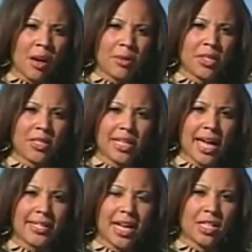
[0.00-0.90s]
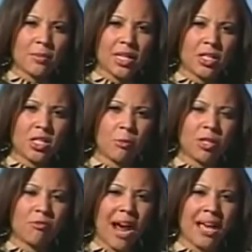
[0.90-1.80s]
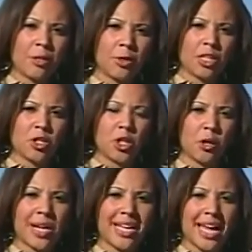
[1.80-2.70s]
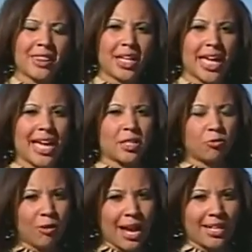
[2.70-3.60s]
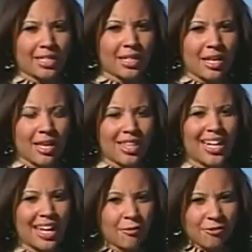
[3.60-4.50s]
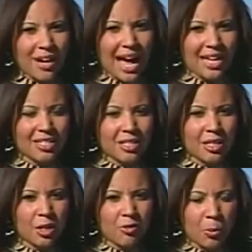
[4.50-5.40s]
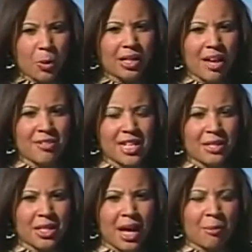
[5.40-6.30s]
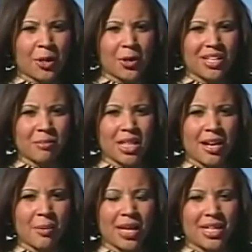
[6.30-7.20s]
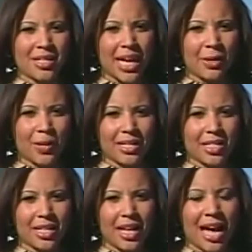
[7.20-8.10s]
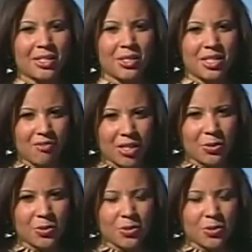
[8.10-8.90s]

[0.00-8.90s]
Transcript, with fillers: But the DA tells me that she would rather this jury get the case right than get it fast. Reporting live in downtown Albuquerque, I'm Tanya Mendez, KOAT, Action 7 News.